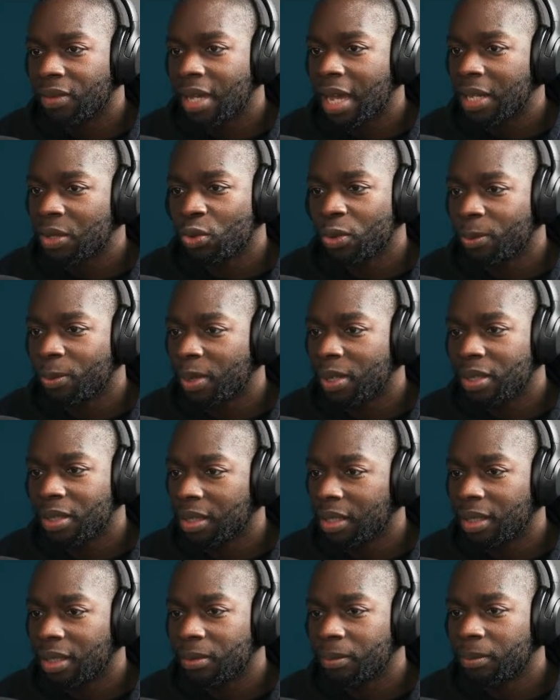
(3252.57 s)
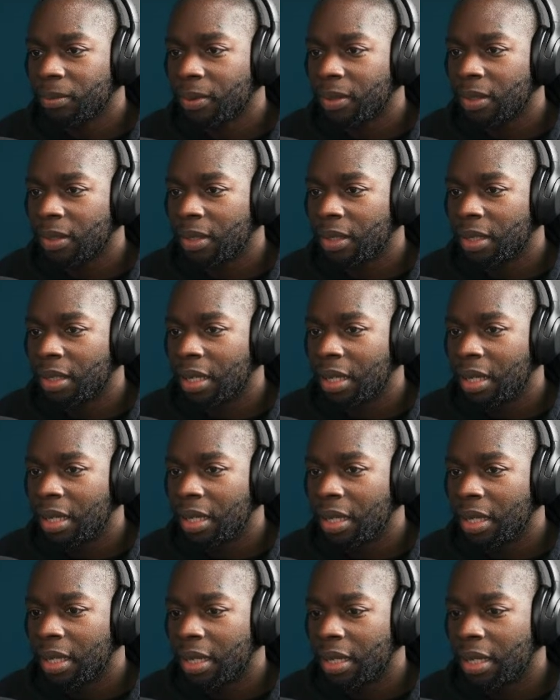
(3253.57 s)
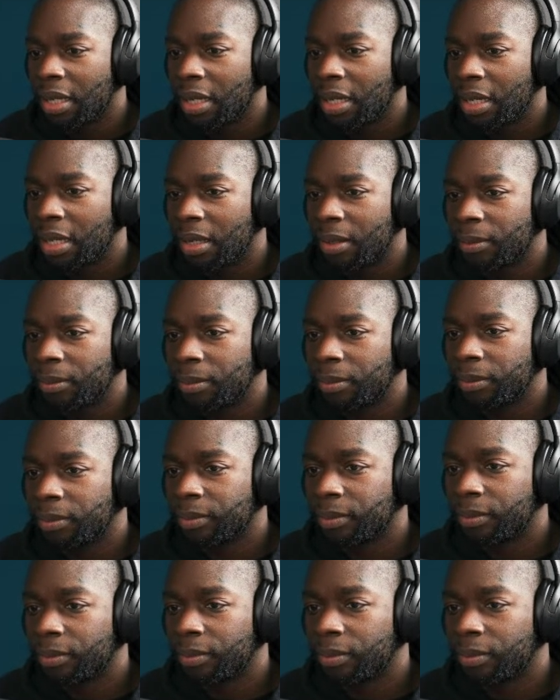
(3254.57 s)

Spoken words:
has all the buttons in there. And